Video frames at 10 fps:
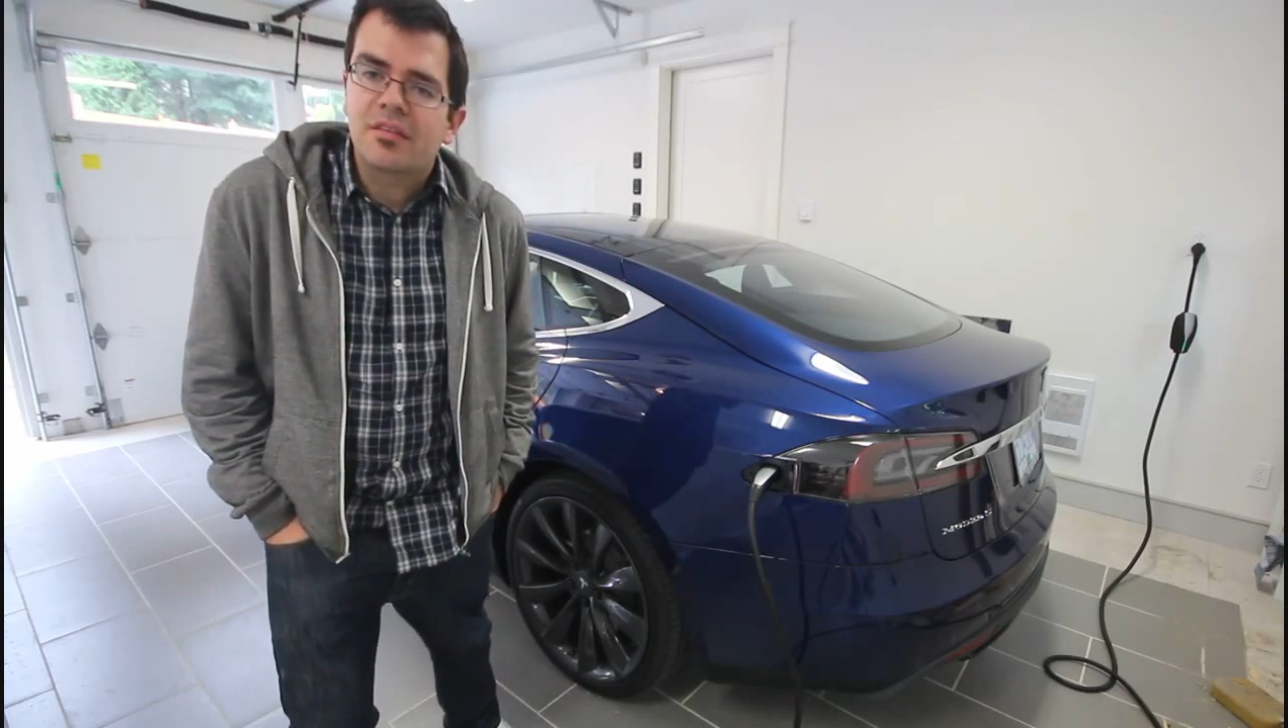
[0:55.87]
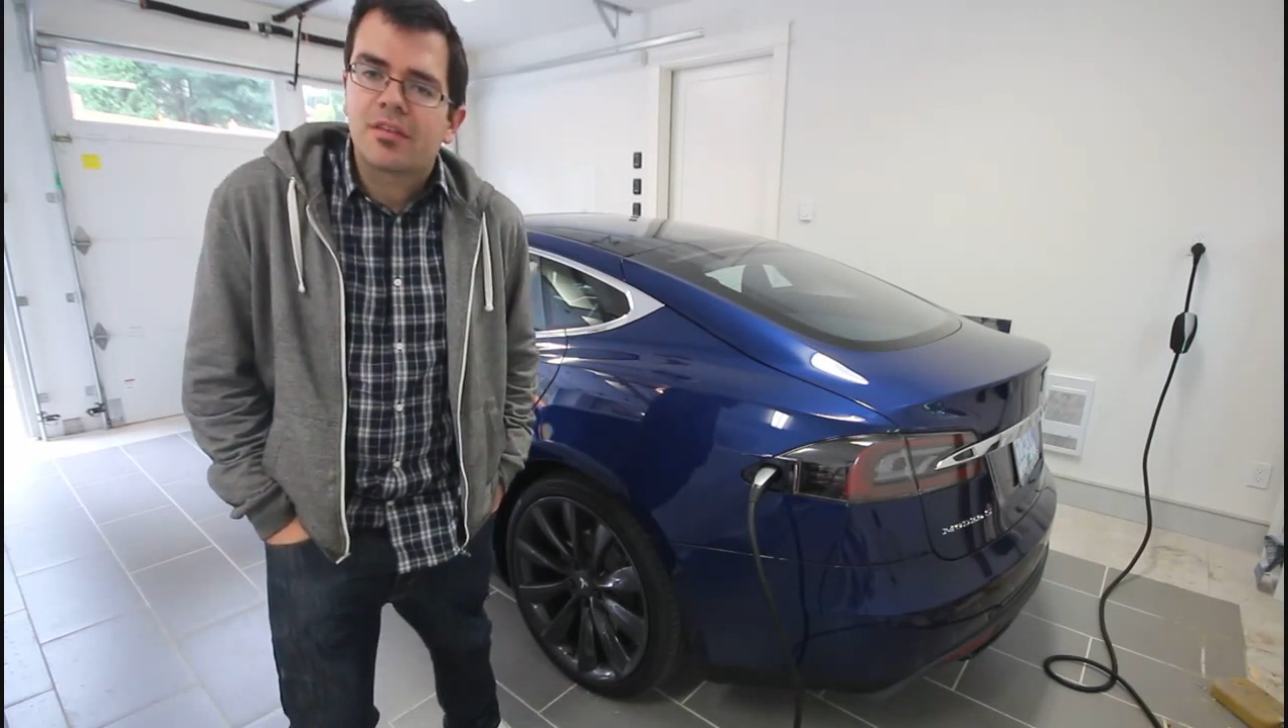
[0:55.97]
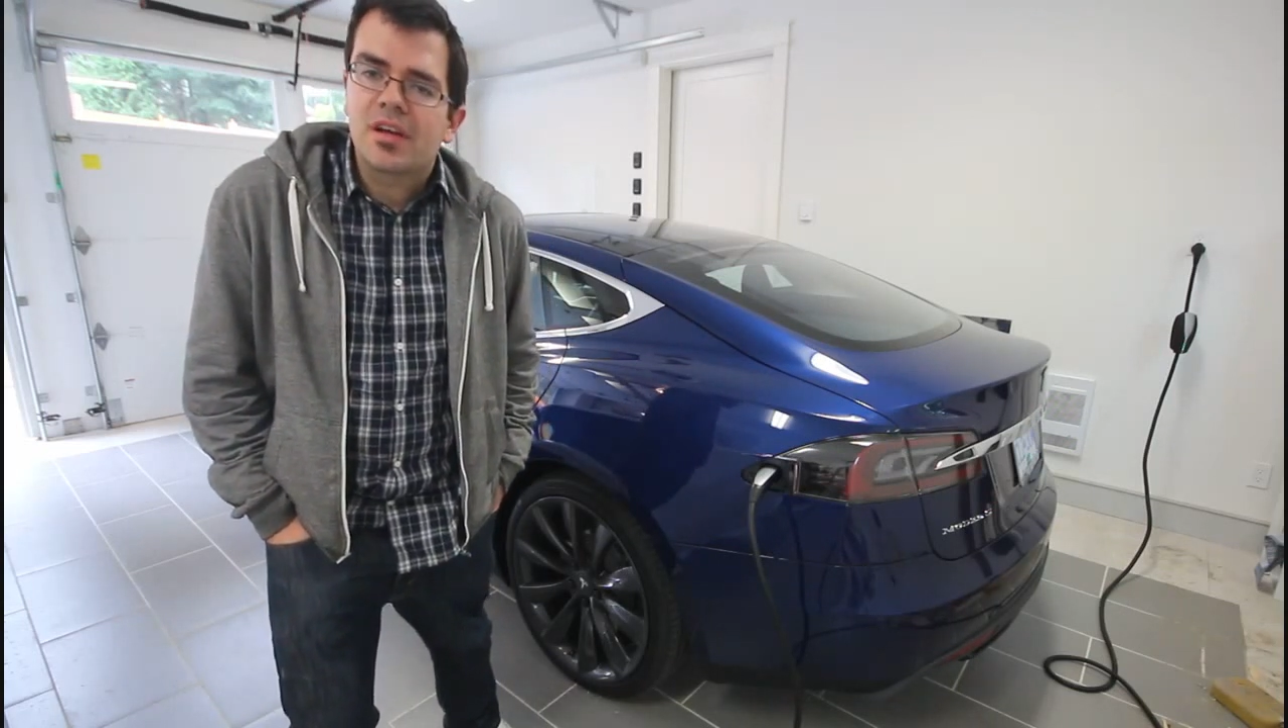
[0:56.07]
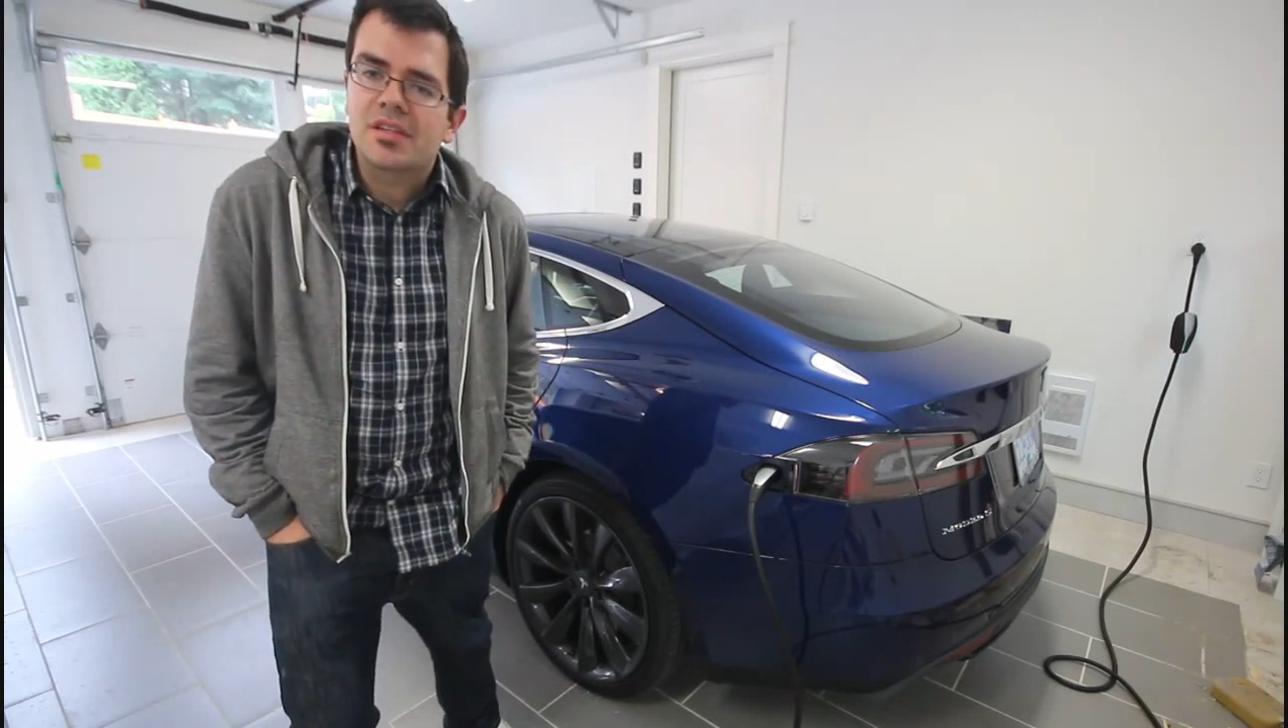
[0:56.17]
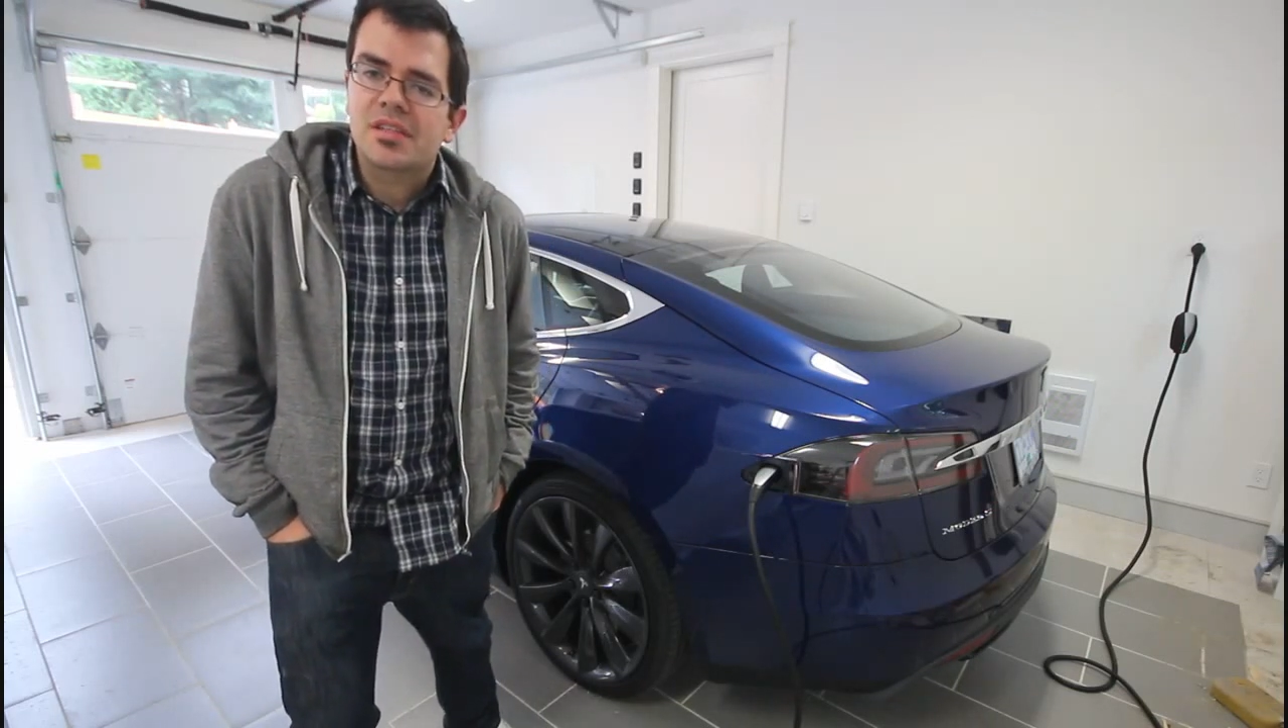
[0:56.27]

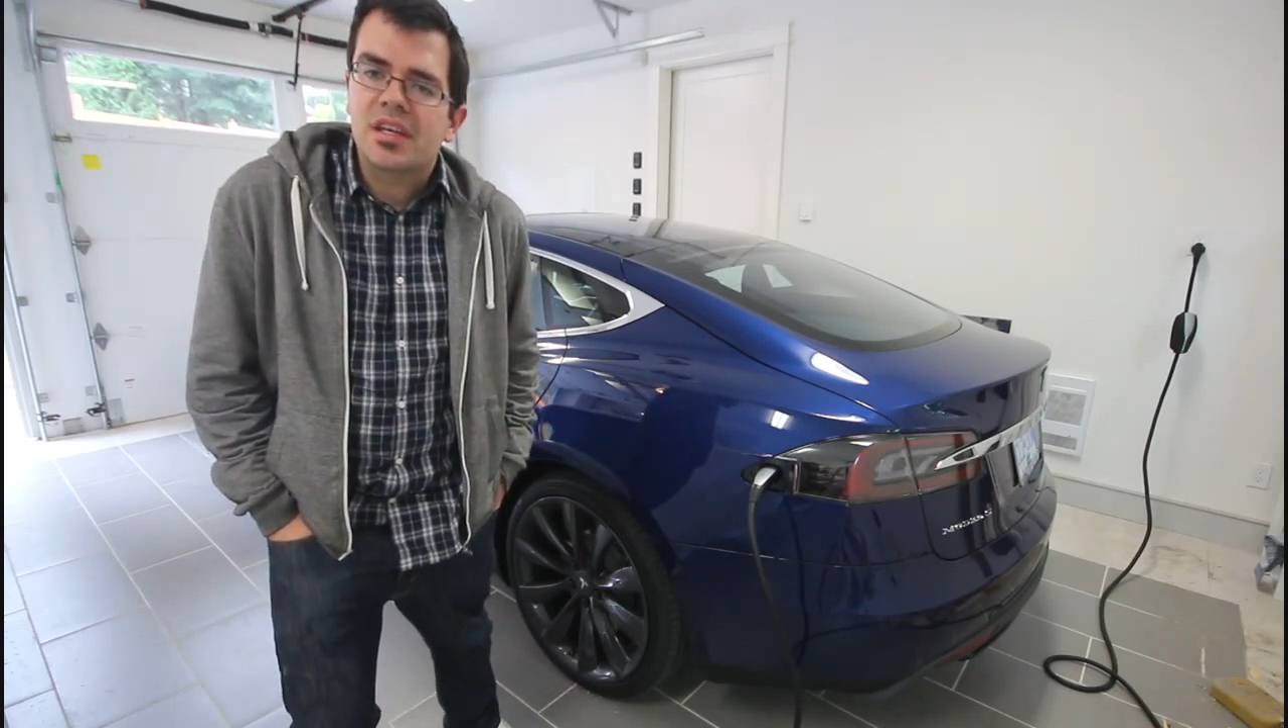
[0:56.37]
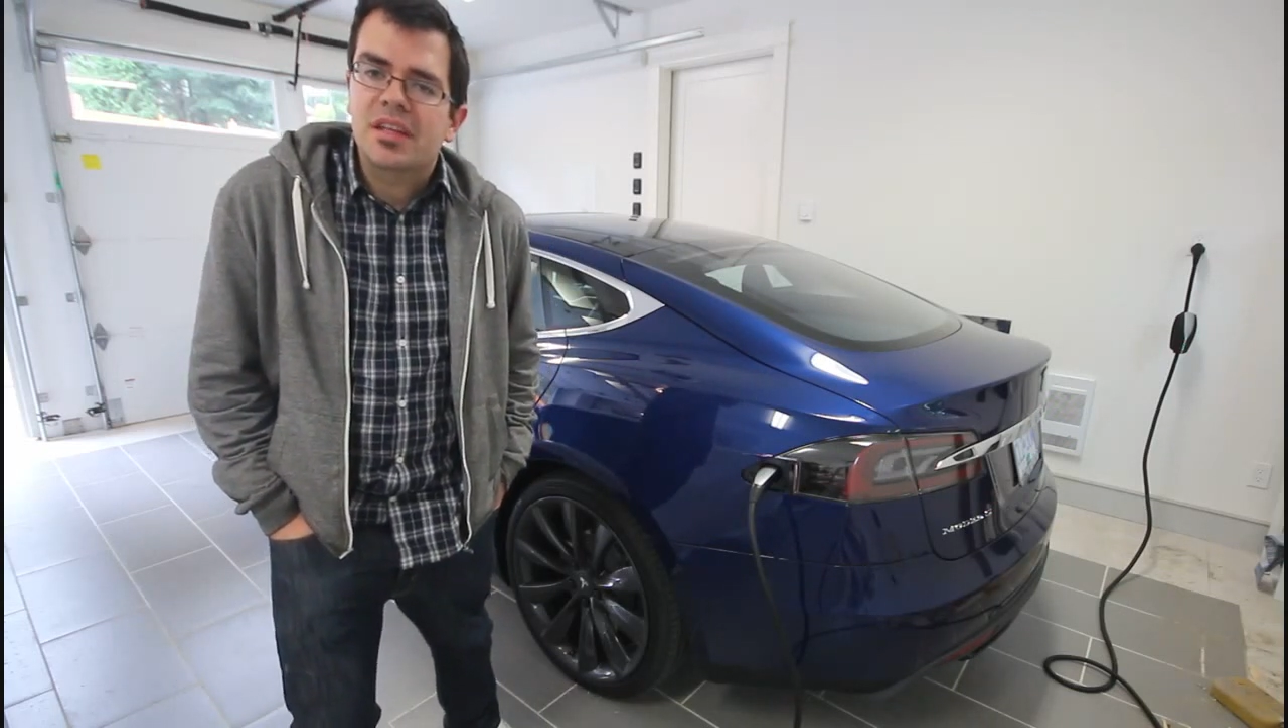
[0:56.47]
difference